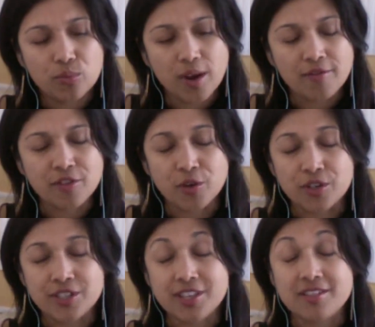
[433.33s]
I've
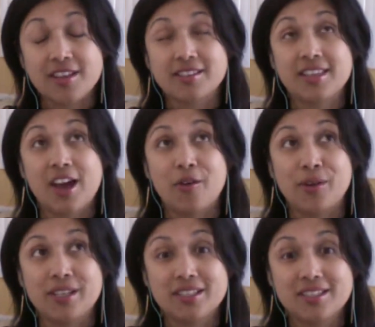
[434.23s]
noticed that that's how
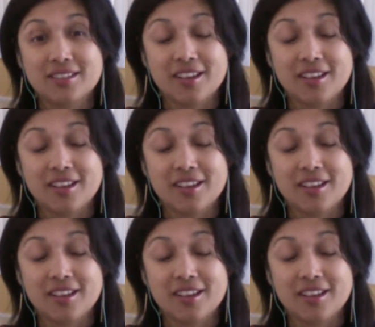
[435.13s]
it